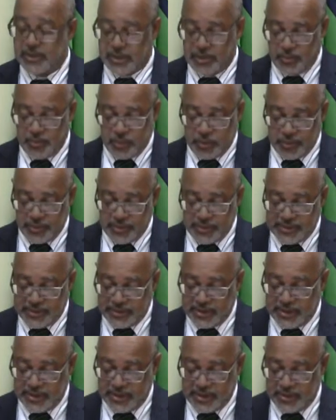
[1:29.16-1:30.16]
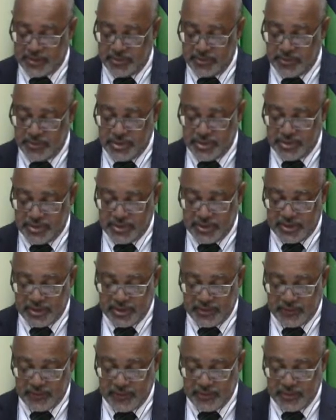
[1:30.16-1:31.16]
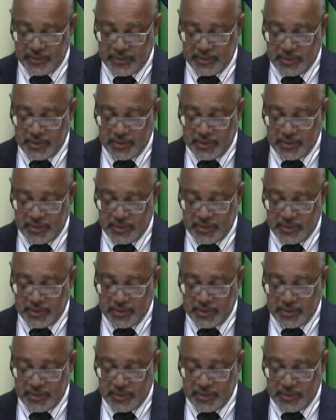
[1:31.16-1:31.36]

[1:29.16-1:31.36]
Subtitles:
and more recently at the regional level.